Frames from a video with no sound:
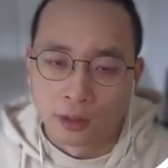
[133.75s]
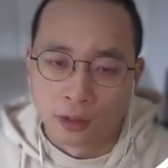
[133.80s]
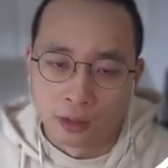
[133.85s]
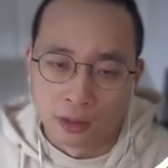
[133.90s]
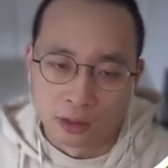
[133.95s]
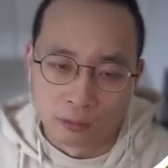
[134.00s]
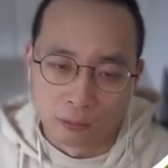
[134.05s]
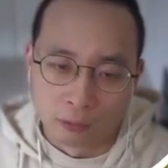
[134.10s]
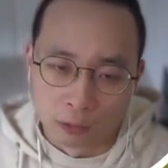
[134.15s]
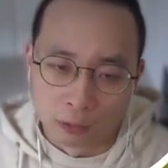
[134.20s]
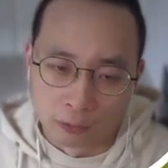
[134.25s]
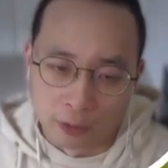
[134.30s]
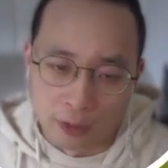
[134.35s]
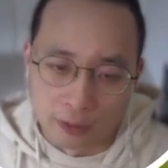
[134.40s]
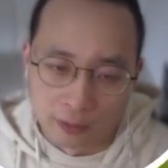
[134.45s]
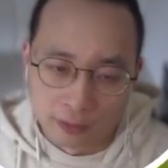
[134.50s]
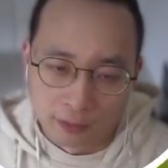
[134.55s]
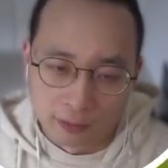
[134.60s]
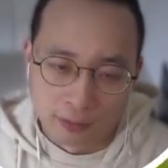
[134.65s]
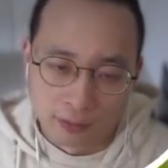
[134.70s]
in
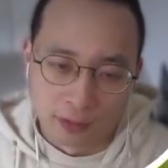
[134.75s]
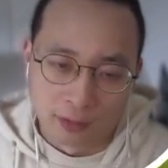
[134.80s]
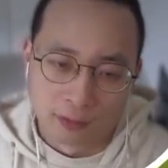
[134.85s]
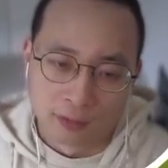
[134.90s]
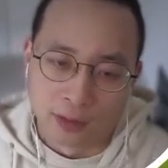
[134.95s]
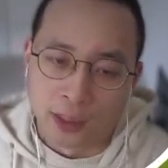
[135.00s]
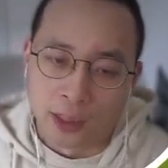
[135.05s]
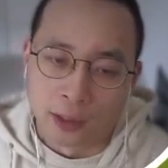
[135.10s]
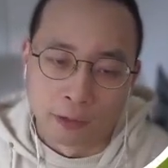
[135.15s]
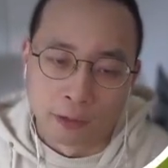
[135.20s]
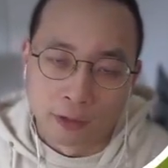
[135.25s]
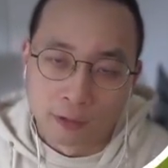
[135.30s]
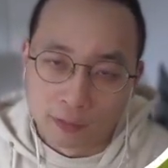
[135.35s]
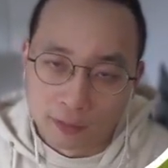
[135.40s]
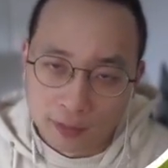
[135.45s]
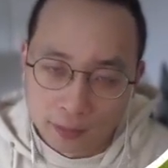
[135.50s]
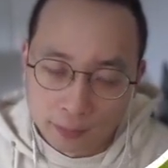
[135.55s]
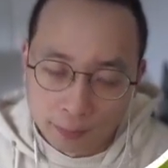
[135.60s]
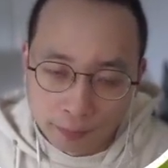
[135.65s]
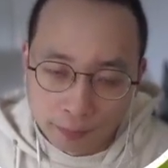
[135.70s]
various
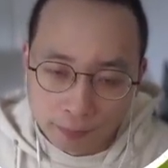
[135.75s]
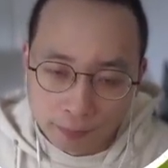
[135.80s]
scenarios.